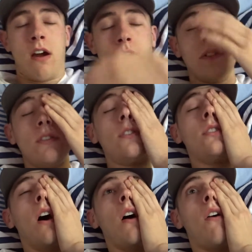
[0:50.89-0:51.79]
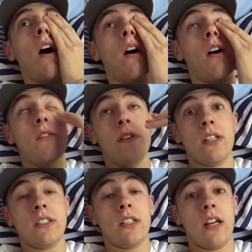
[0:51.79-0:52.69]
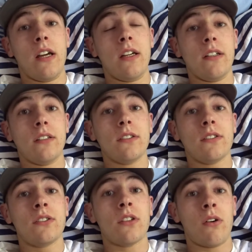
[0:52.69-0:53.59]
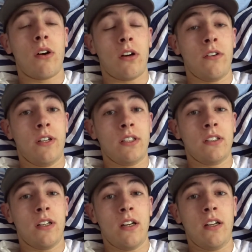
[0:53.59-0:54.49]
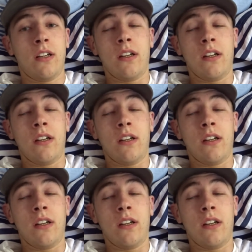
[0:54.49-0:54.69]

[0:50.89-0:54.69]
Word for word: I was so hungover yesterday. So hungover yesterday.